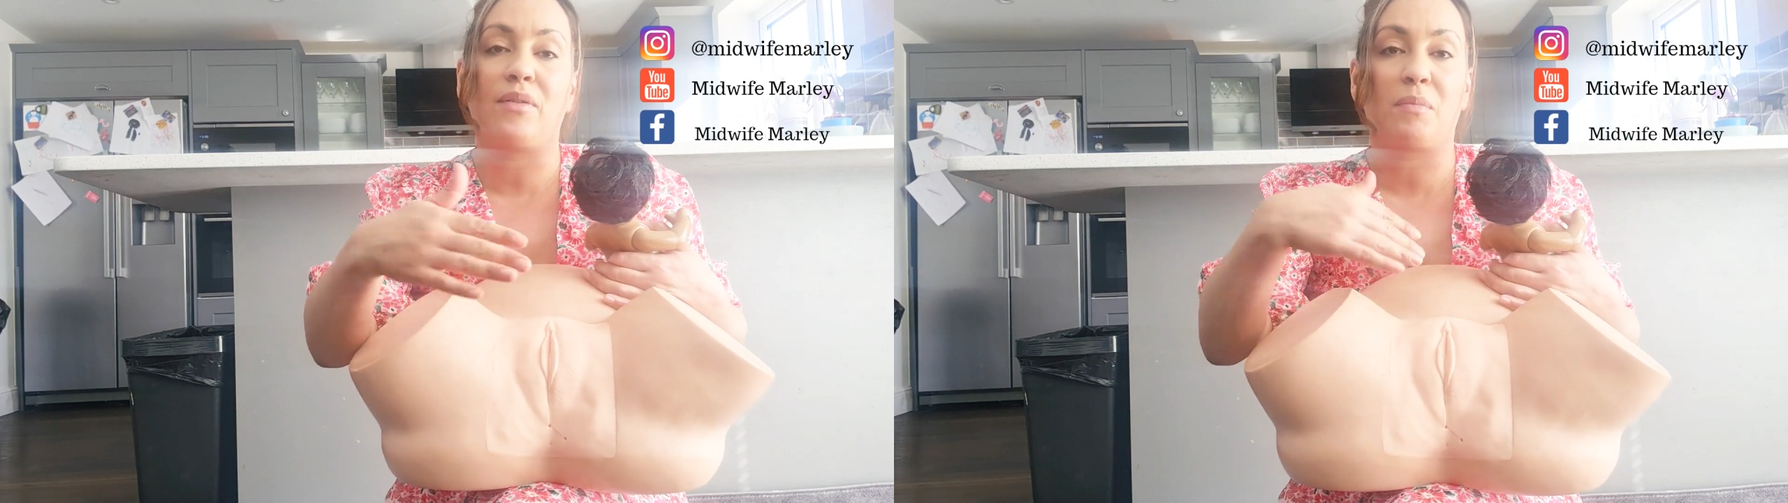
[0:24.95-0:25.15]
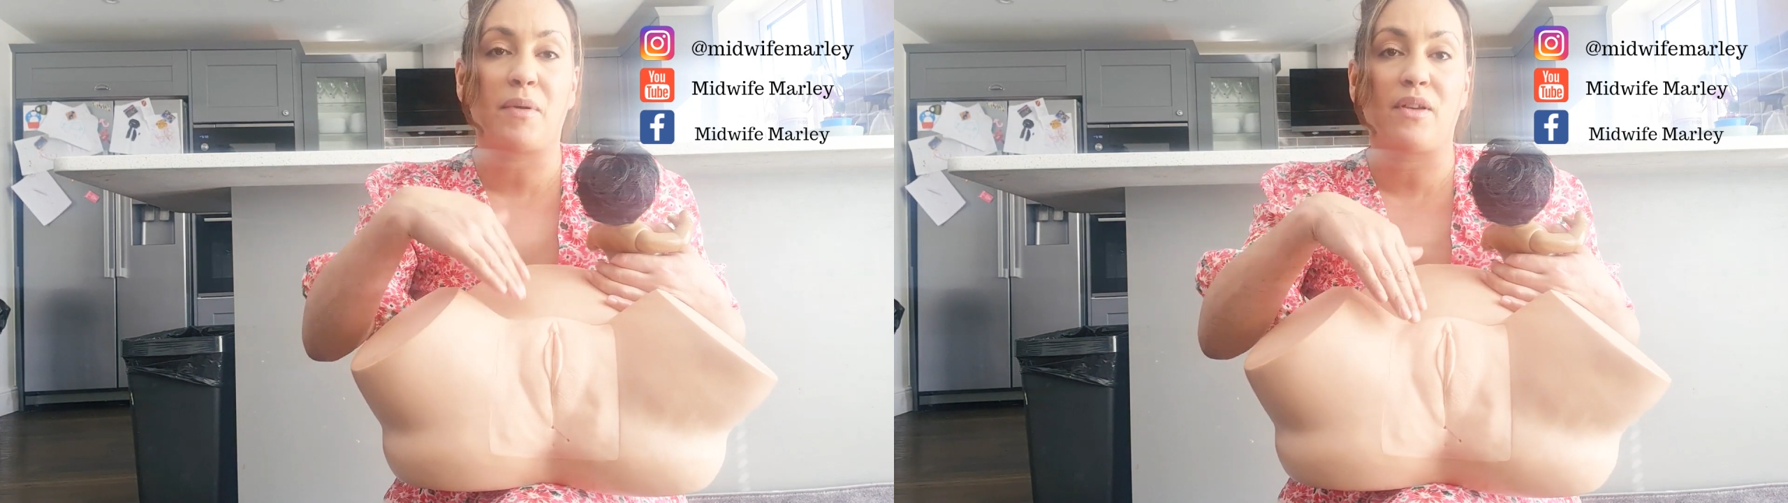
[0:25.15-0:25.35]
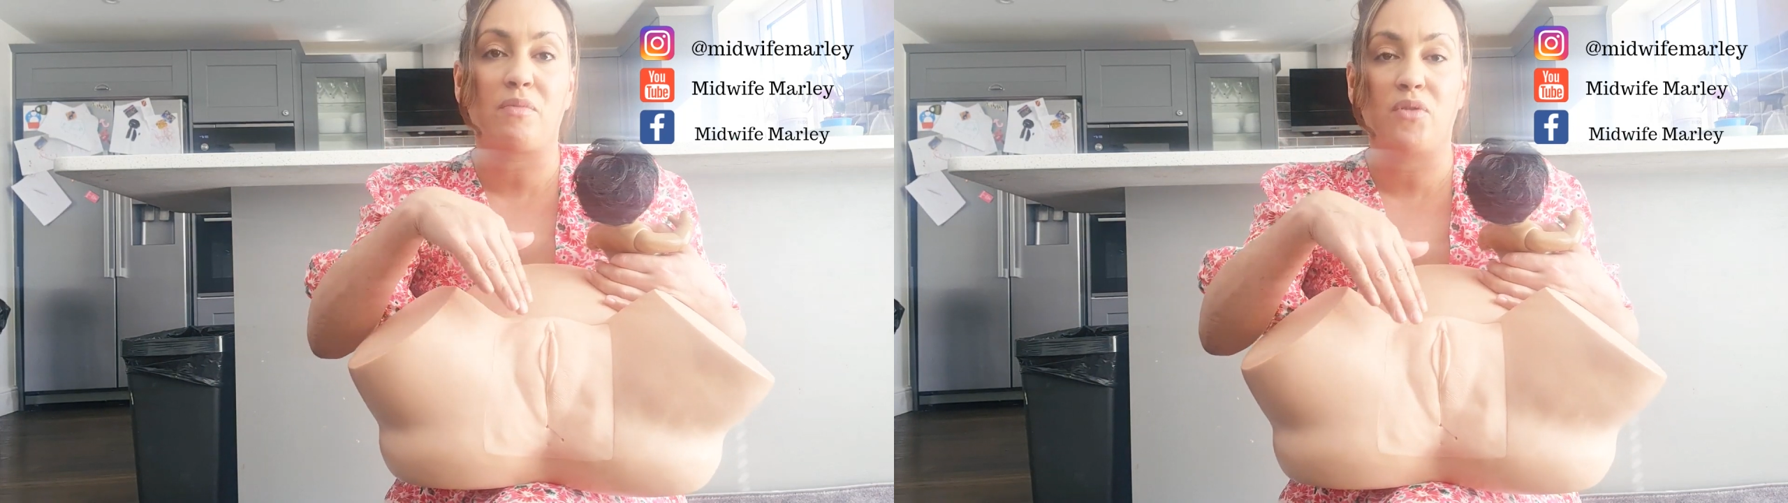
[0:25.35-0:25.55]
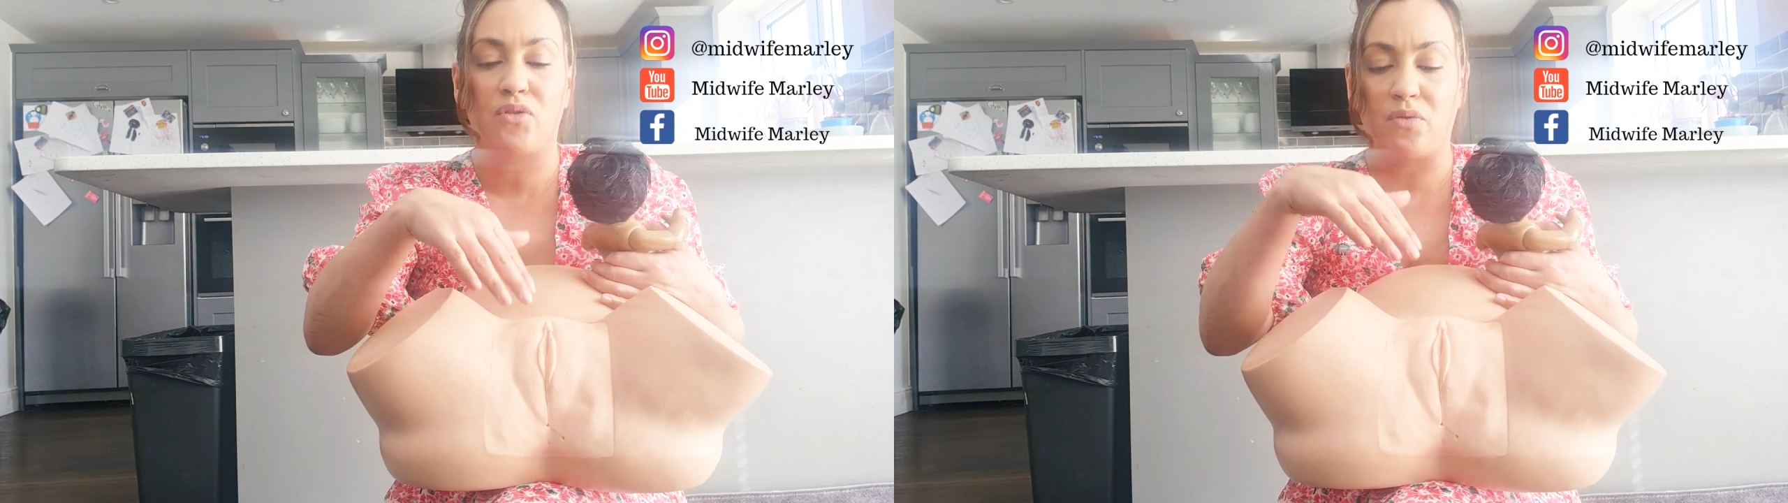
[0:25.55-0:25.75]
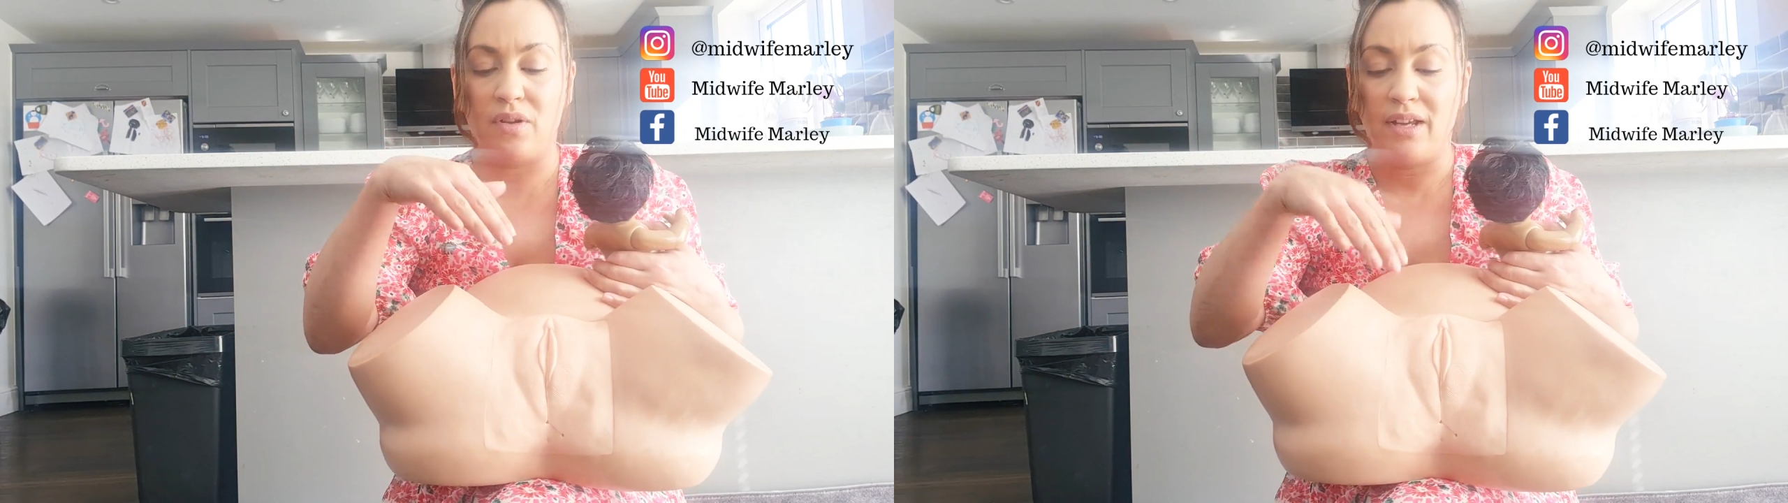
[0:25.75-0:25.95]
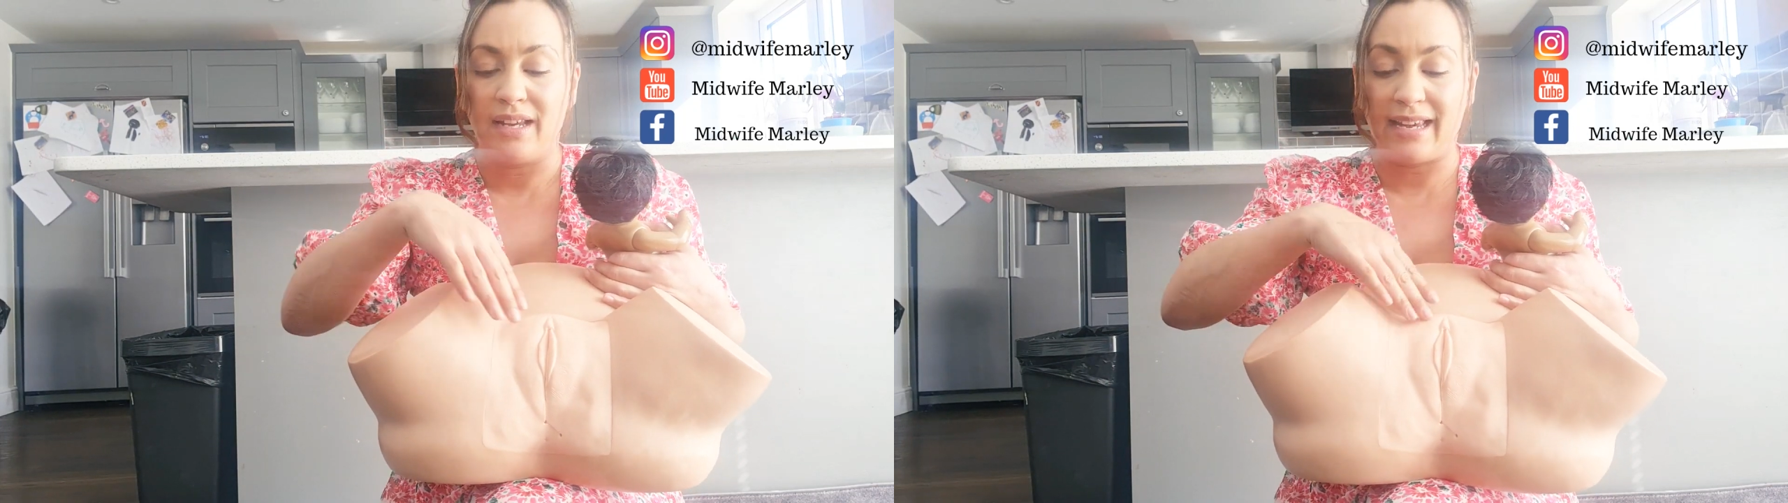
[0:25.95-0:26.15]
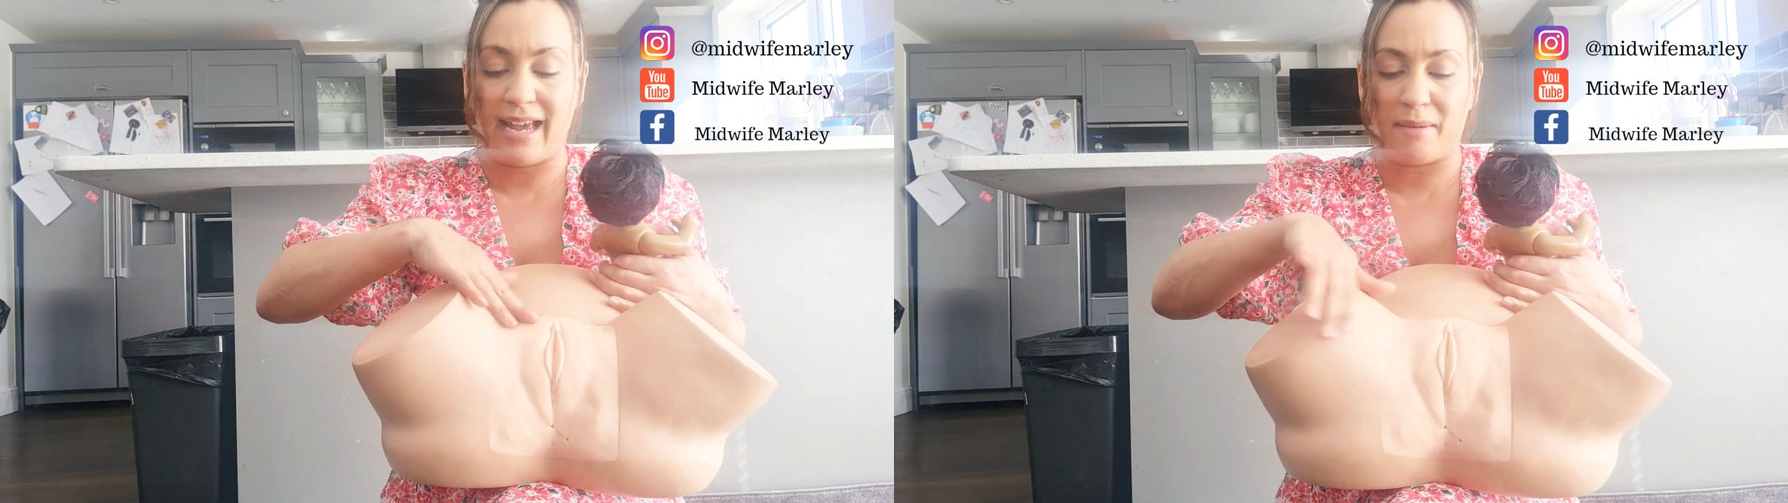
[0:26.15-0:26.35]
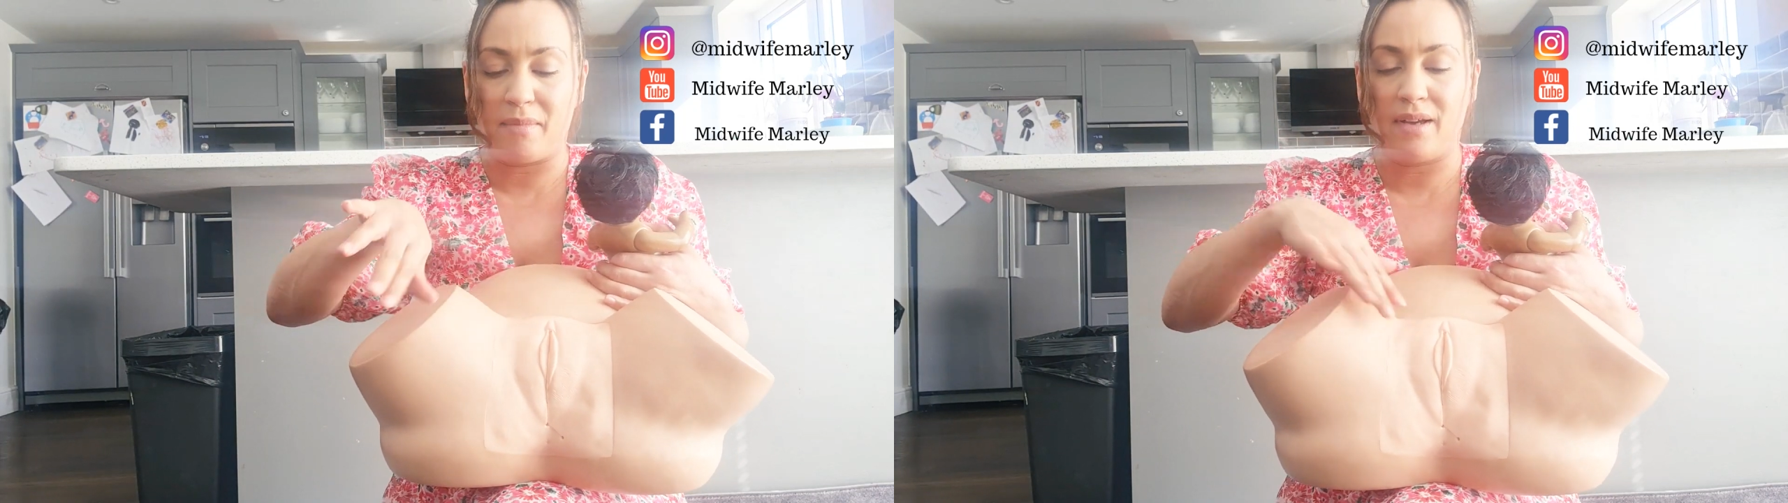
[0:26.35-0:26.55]
the birth model
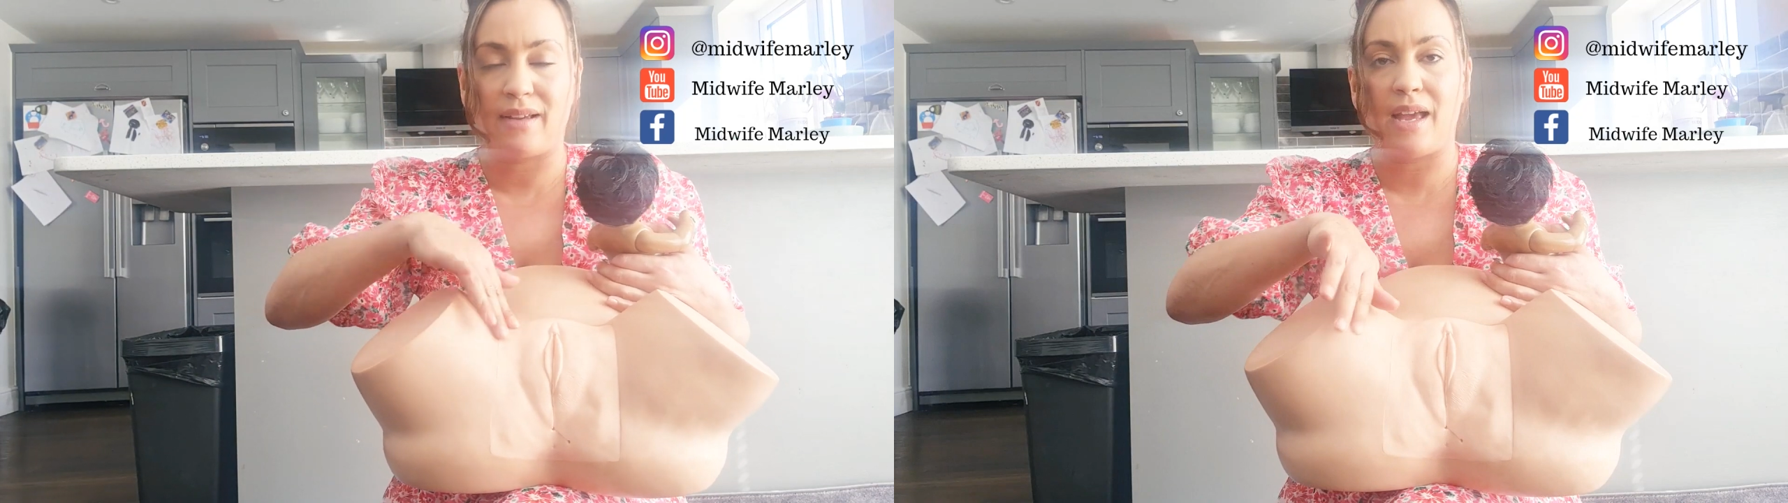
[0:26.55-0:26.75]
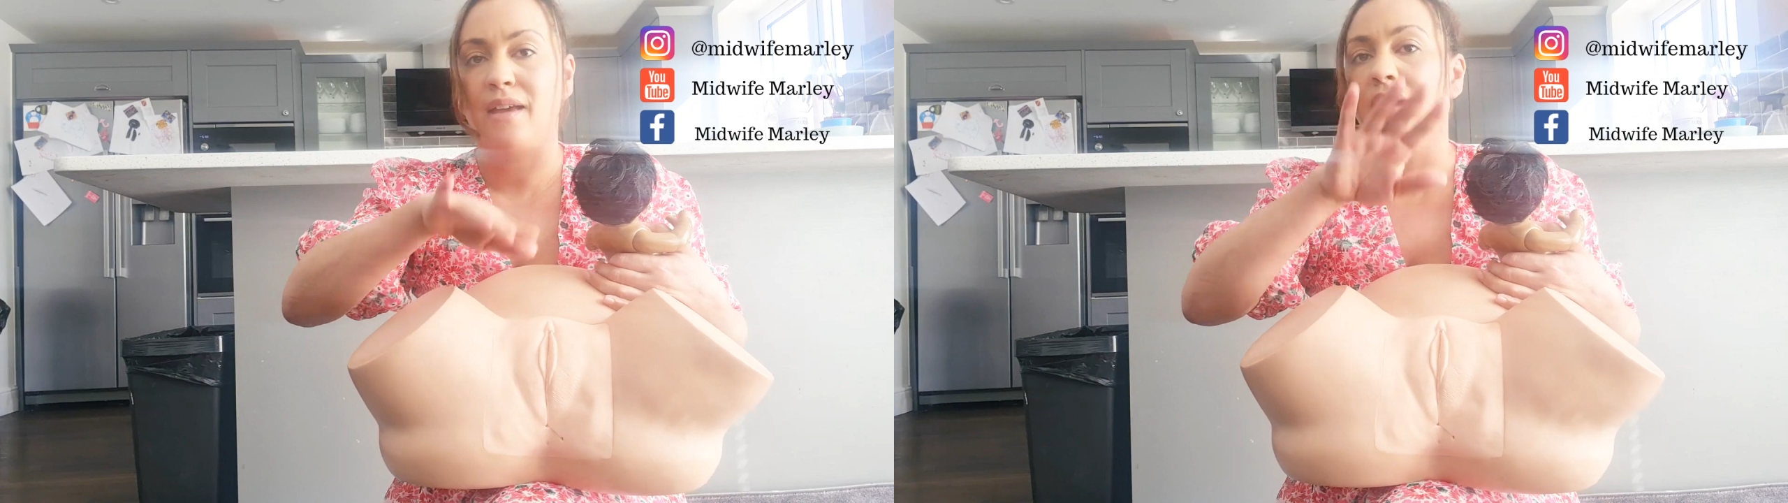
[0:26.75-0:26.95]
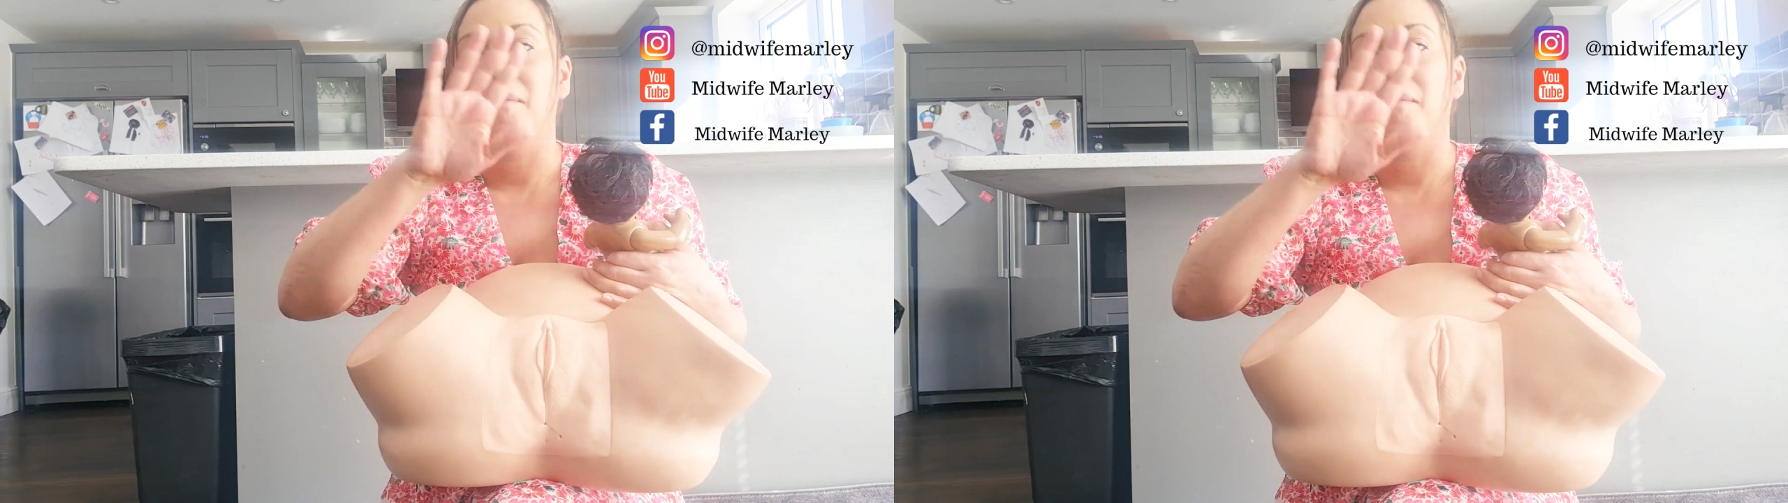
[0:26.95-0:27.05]
came, okay?